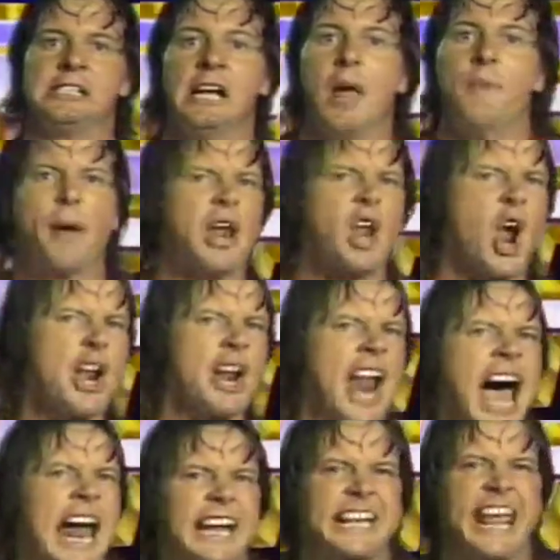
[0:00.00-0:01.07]
Been learning
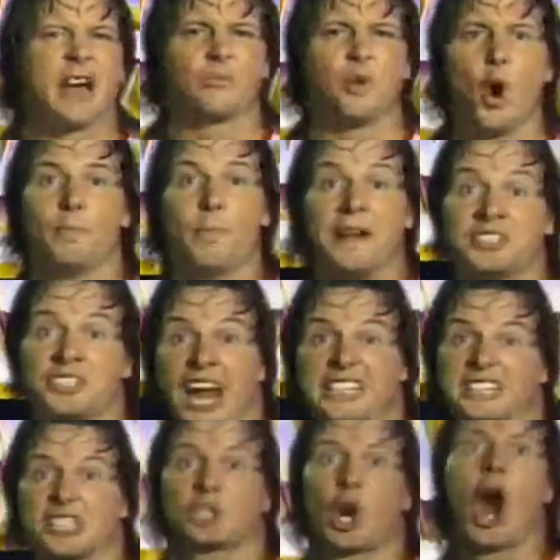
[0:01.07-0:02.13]
how to get rude. Been
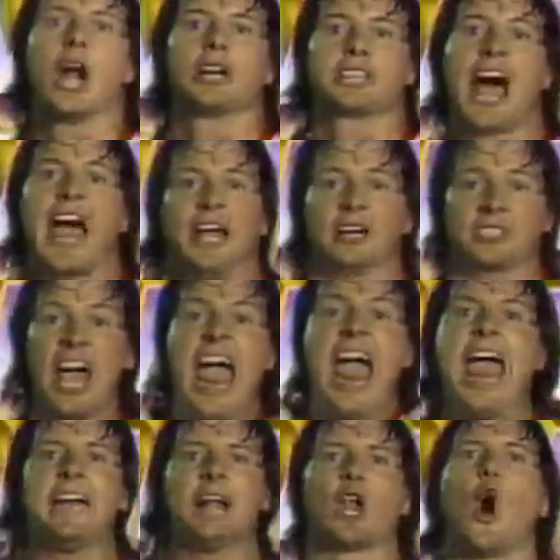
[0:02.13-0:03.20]
chasing car tires.
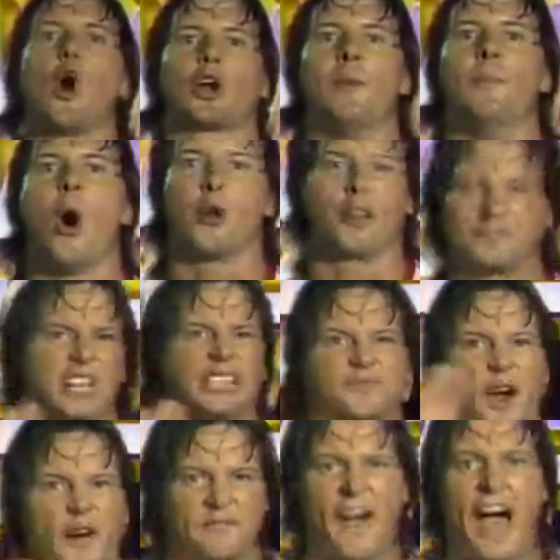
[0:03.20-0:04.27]
Ate a locomotive just
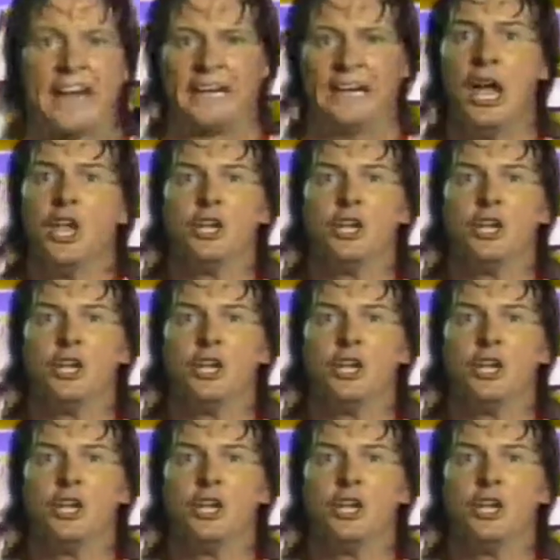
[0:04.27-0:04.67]
for fun.